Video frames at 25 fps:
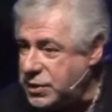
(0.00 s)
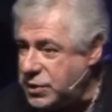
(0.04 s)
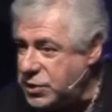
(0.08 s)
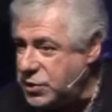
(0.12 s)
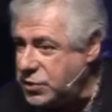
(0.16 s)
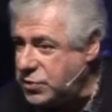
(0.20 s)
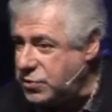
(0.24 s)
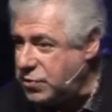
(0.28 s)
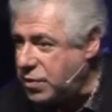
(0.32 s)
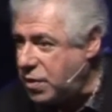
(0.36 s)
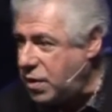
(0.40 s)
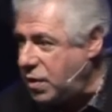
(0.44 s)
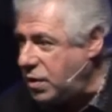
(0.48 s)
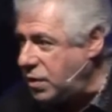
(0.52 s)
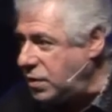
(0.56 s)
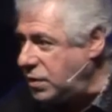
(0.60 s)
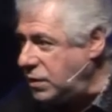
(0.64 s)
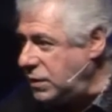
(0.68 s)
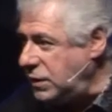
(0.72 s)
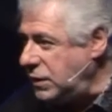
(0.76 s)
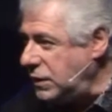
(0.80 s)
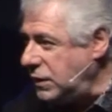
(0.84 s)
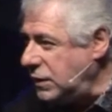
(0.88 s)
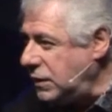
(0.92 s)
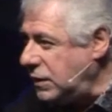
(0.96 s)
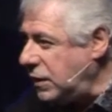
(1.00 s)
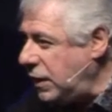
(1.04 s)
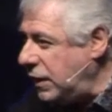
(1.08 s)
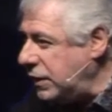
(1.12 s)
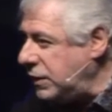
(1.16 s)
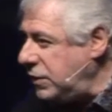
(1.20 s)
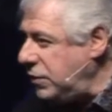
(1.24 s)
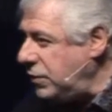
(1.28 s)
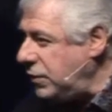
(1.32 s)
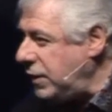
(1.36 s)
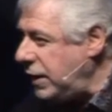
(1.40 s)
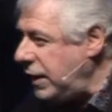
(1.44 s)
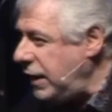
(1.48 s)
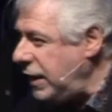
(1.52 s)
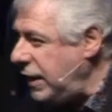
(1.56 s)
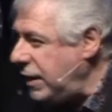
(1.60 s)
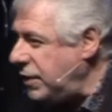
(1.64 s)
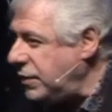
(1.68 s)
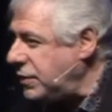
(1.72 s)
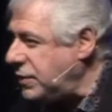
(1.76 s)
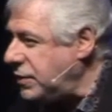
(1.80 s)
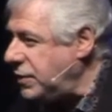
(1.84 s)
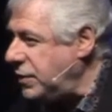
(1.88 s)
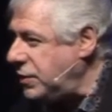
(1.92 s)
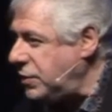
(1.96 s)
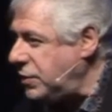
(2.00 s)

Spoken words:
is strong, like your house is